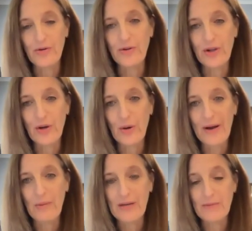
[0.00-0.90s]
earlier
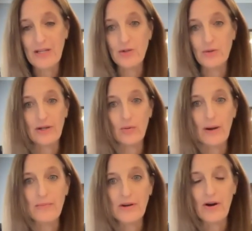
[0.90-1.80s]
about maybe doing a
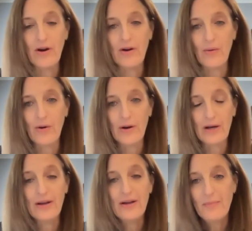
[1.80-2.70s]
webinar or
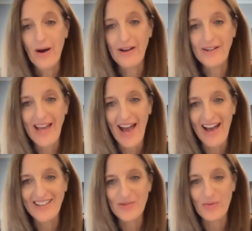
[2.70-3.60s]
a
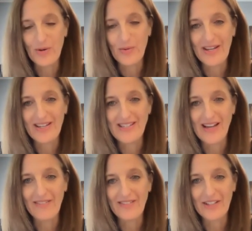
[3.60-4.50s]
podcast where we can
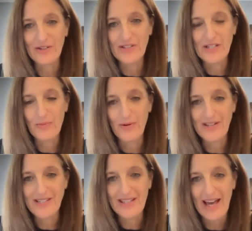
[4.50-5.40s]
dive a little deeper
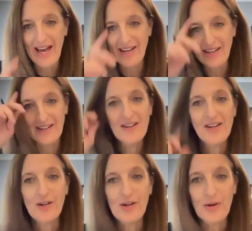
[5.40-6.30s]
into that. And,
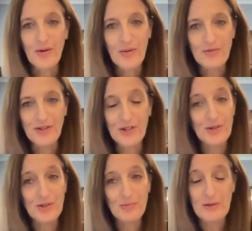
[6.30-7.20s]
you know, hopefully you'll
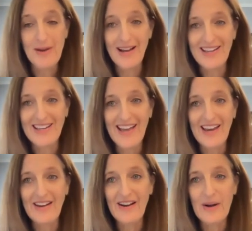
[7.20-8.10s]
just be back
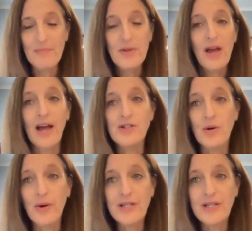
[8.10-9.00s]
again. Um, I
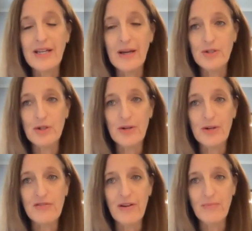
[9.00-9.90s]
don't want to take up too
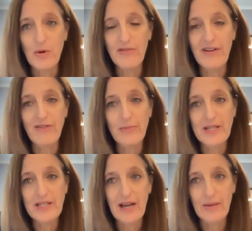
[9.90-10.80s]
much of more of
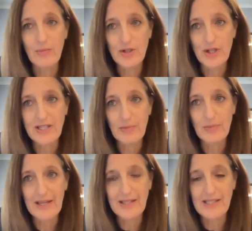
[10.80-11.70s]
everybody's time. We're just up
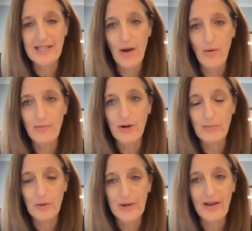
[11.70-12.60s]
against the hour mark,
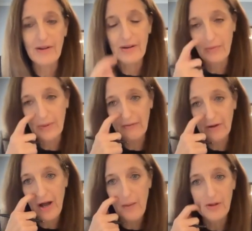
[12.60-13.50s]
but we have a, we have a
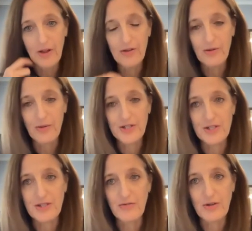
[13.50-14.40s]
couple other
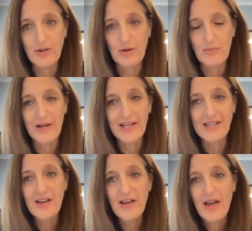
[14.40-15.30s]
questions if you don't mind.